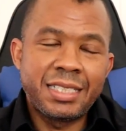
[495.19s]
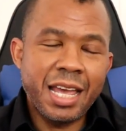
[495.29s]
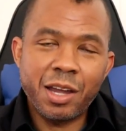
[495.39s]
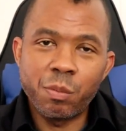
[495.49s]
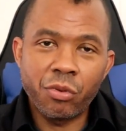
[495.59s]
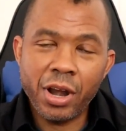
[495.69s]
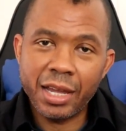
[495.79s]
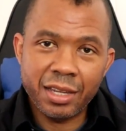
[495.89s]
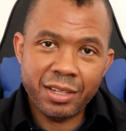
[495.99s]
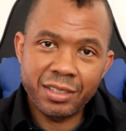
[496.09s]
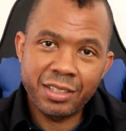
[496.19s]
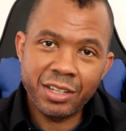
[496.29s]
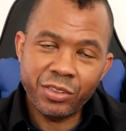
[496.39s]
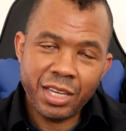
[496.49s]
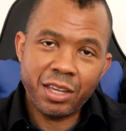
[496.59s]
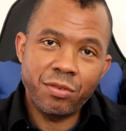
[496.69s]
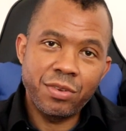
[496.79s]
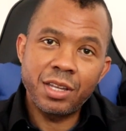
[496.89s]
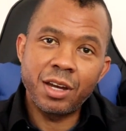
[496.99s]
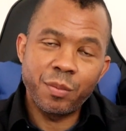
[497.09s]
take a break, you know, kick your
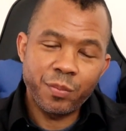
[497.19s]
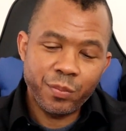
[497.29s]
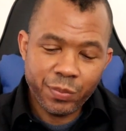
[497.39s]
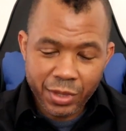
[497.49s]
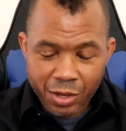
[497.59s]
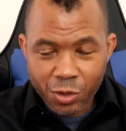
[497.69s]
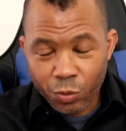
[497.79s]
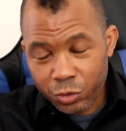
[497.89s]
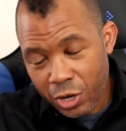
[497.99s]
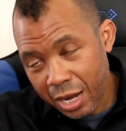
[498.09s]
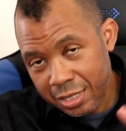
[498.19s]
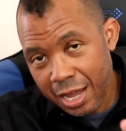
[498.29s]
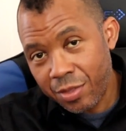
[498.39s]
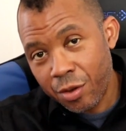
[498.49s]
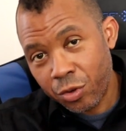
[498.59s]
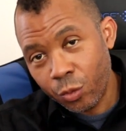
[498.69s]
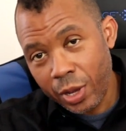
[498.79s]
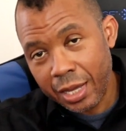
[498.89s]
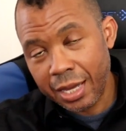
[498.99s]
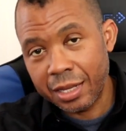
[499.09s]
feet up. We'll try to save that for the
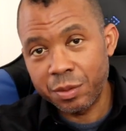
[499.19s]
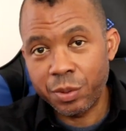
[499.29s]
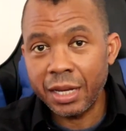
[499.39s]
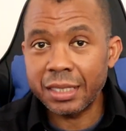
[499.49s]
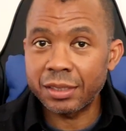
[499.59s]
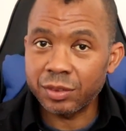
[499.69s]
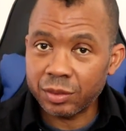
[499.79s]
weekend, but